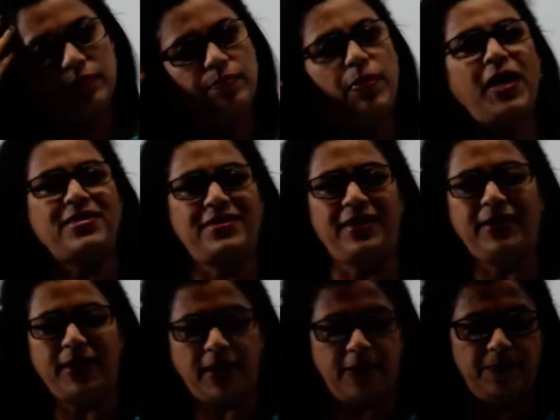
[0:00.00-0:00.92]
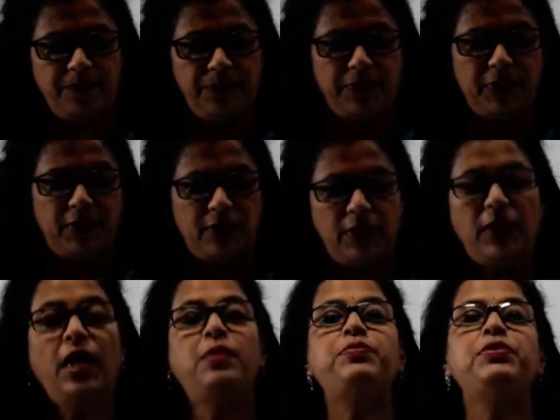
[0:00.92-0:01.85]
placenta. It
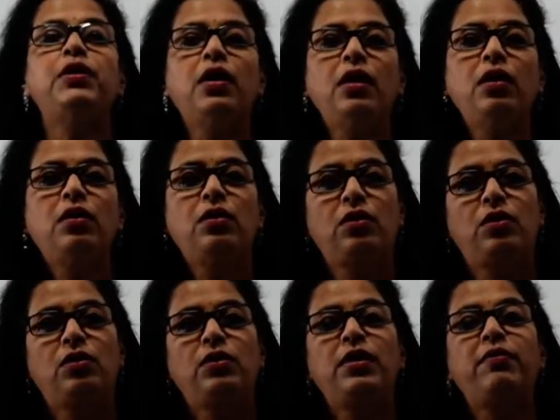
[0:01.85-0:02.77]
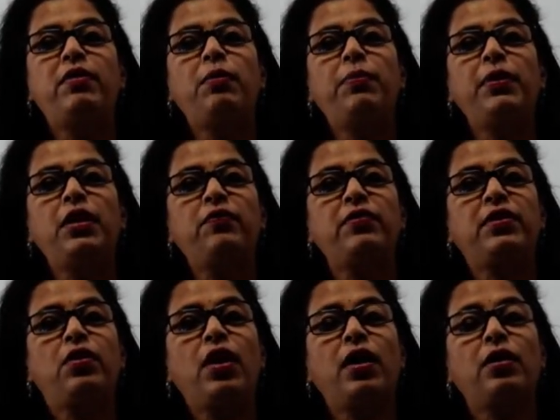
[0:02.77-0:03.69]
helps in the development of
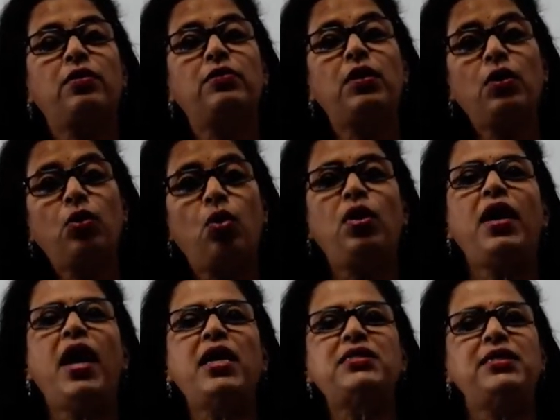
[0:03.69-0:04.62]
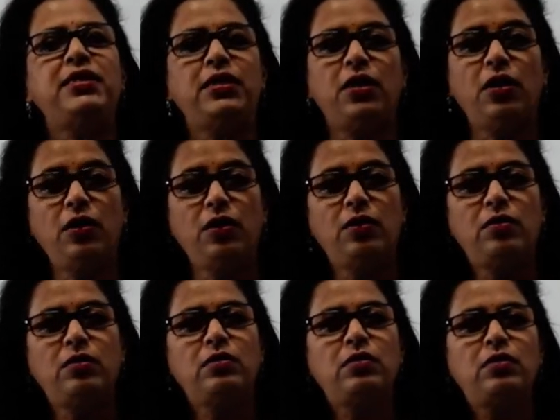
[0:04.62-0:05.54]
the gonads in the
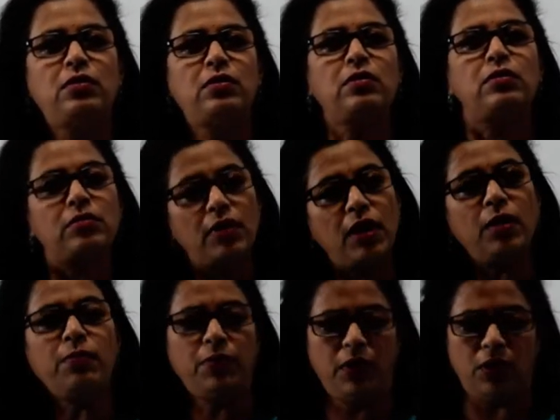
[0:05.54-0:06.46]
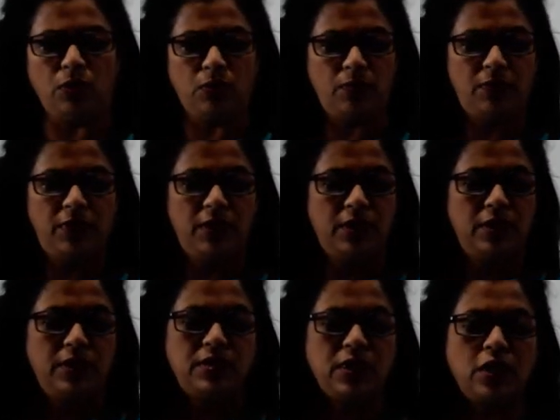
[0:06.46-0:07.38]
embryo.
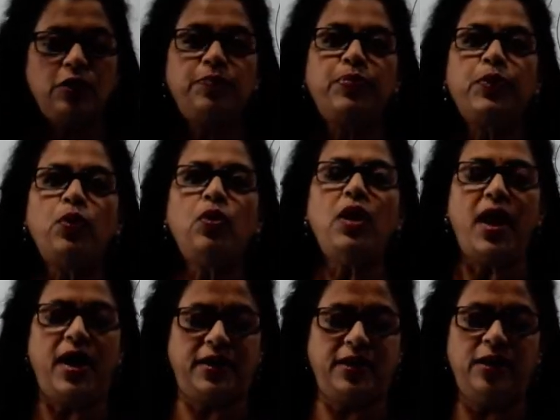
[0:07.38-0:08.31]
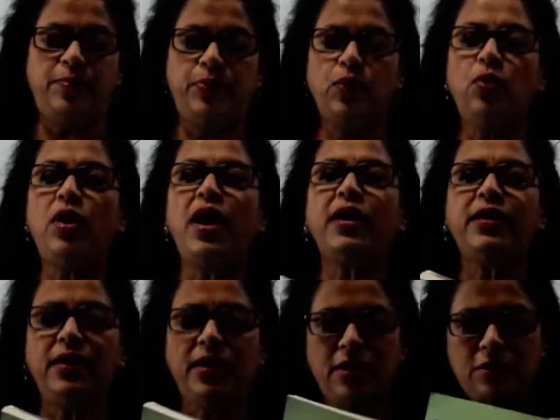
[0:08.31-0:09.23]
Second, prolactin.
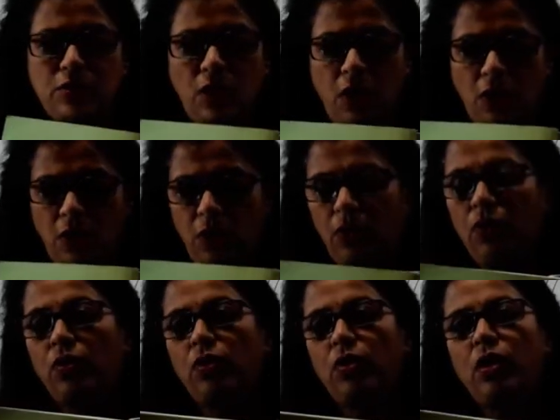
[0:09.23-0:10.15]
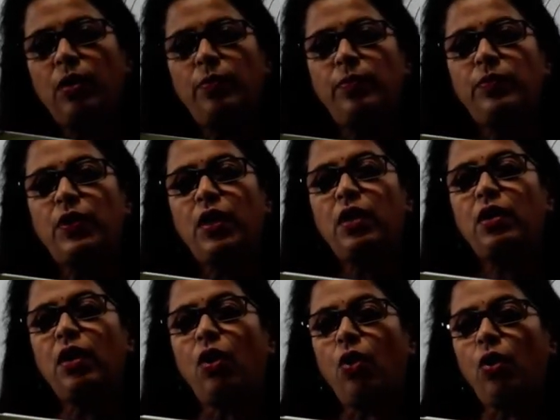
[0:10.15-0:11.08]
Prolactin is a
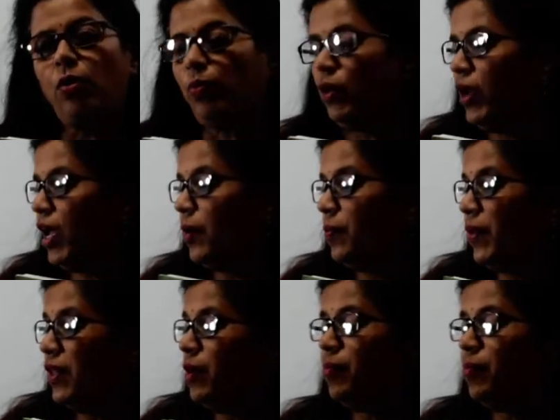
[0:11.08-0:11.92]
hormone helping the